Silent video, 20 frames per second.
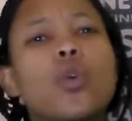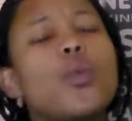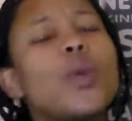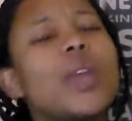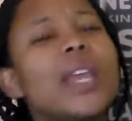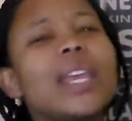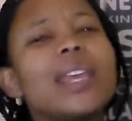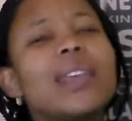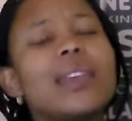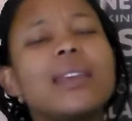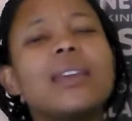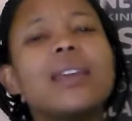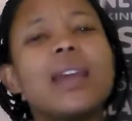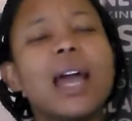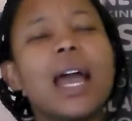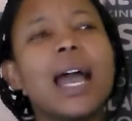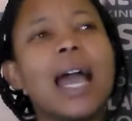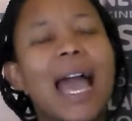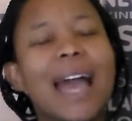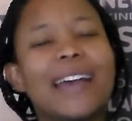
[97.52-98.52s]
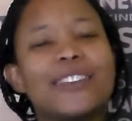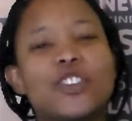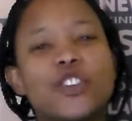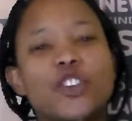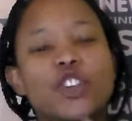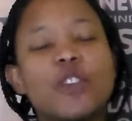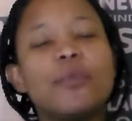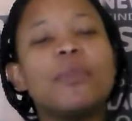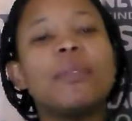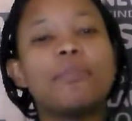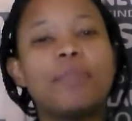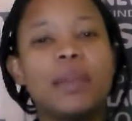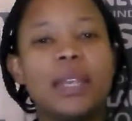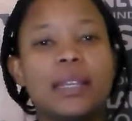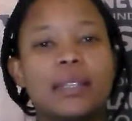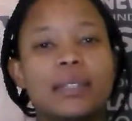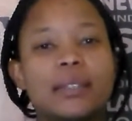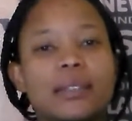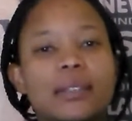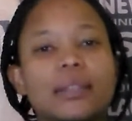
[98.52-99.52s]
we, as human
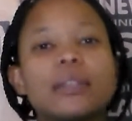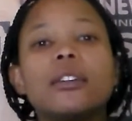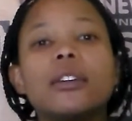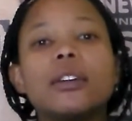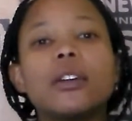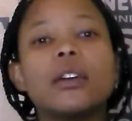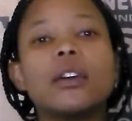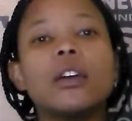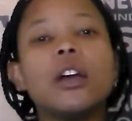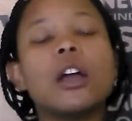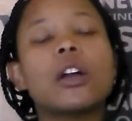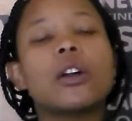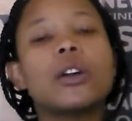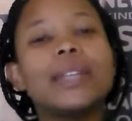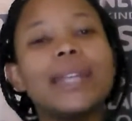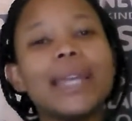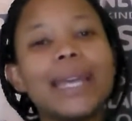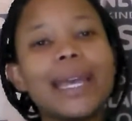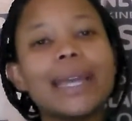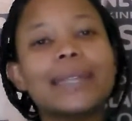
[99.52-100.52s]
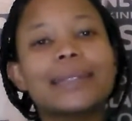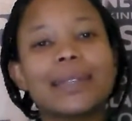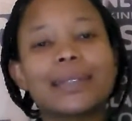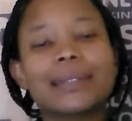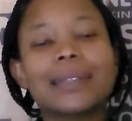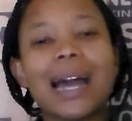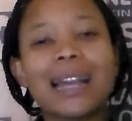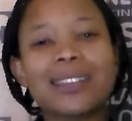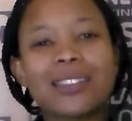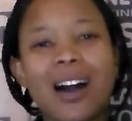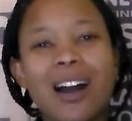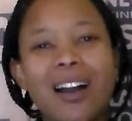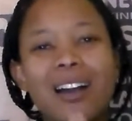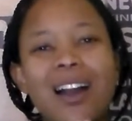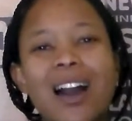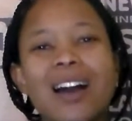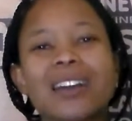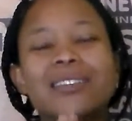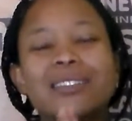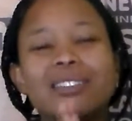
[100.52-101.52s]
beings, could exercise our
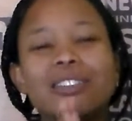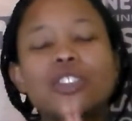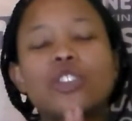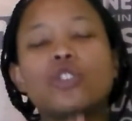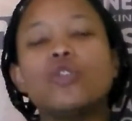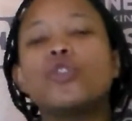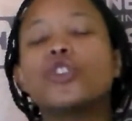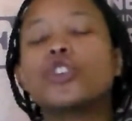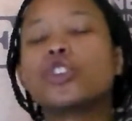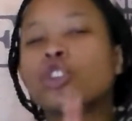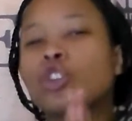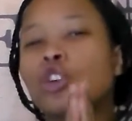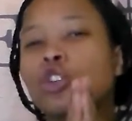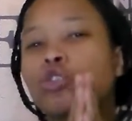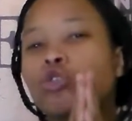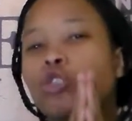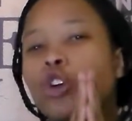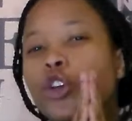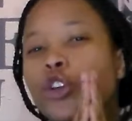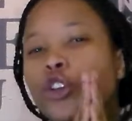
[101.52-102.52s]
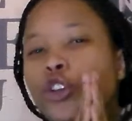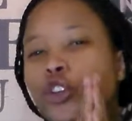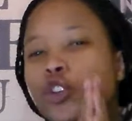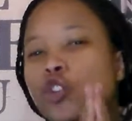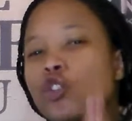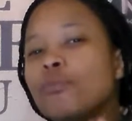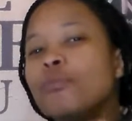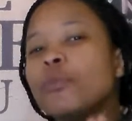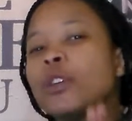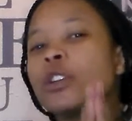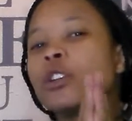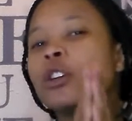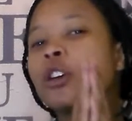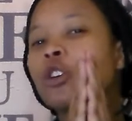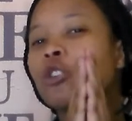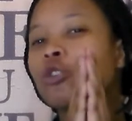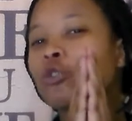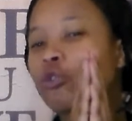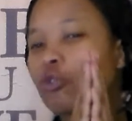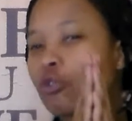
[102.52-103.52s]
constitutional
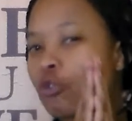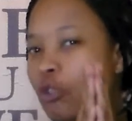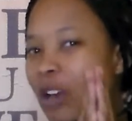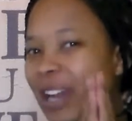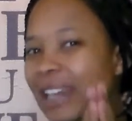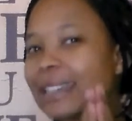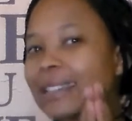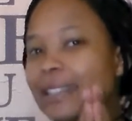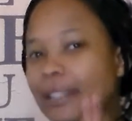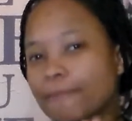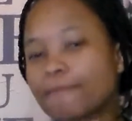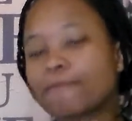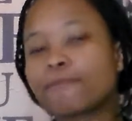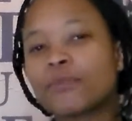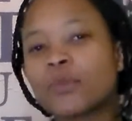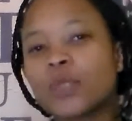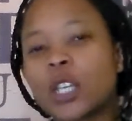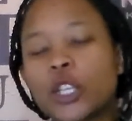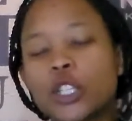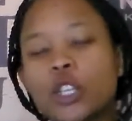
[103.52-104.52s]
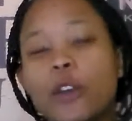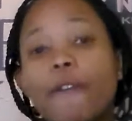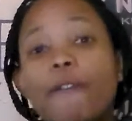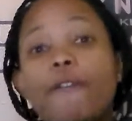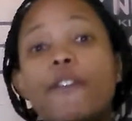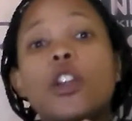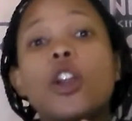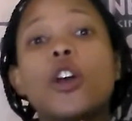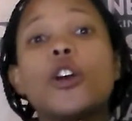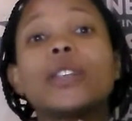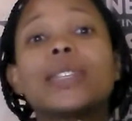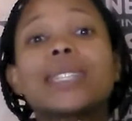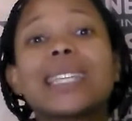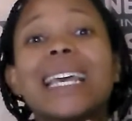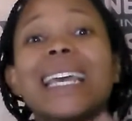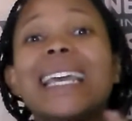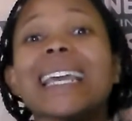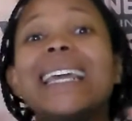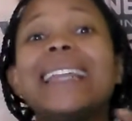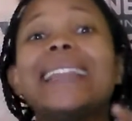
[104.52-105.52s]
human right to
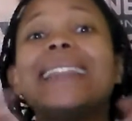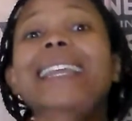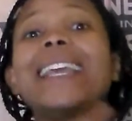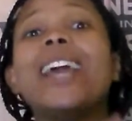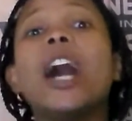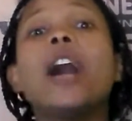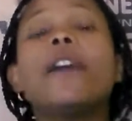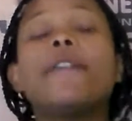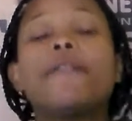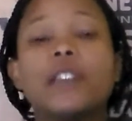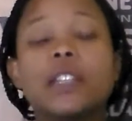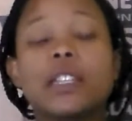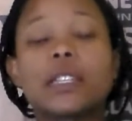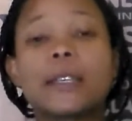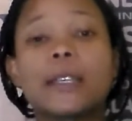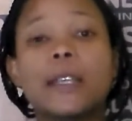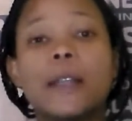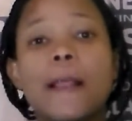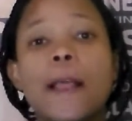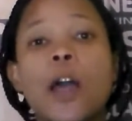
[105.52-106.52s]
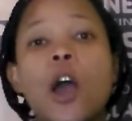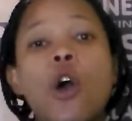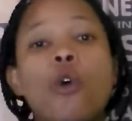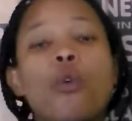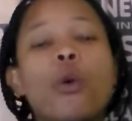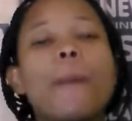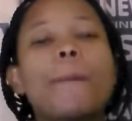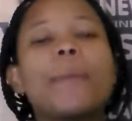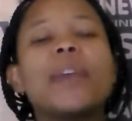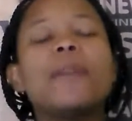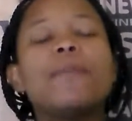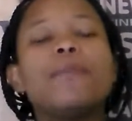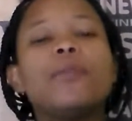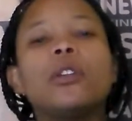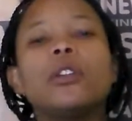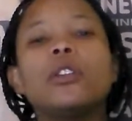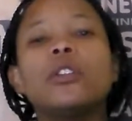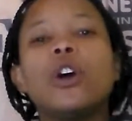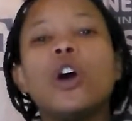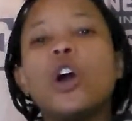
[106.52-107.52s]
flirt in the office with
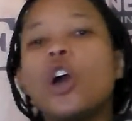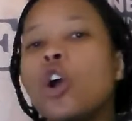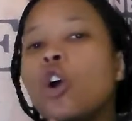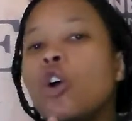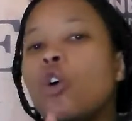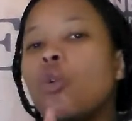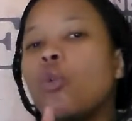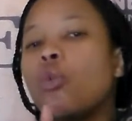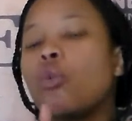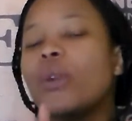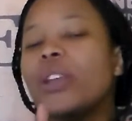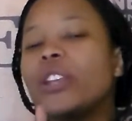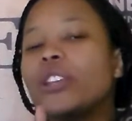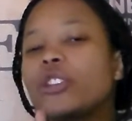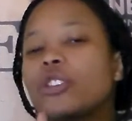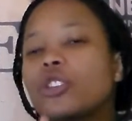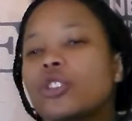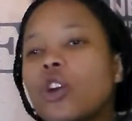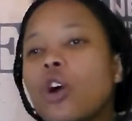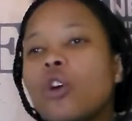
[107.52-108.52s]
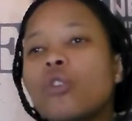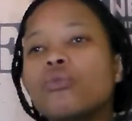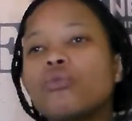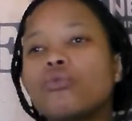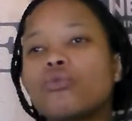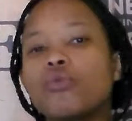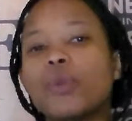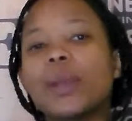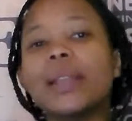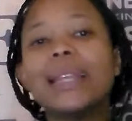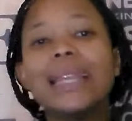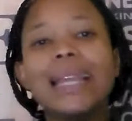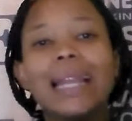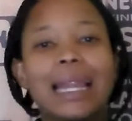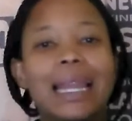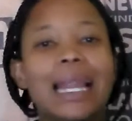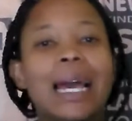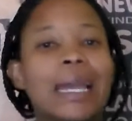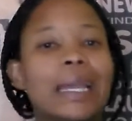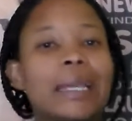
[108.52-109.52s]
people we don't really
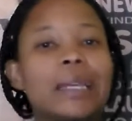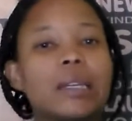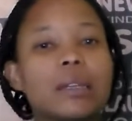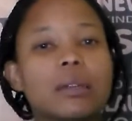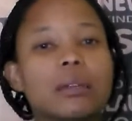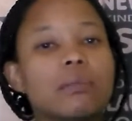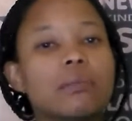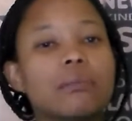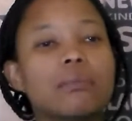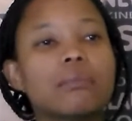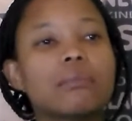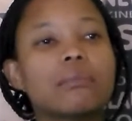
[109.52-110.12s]
like,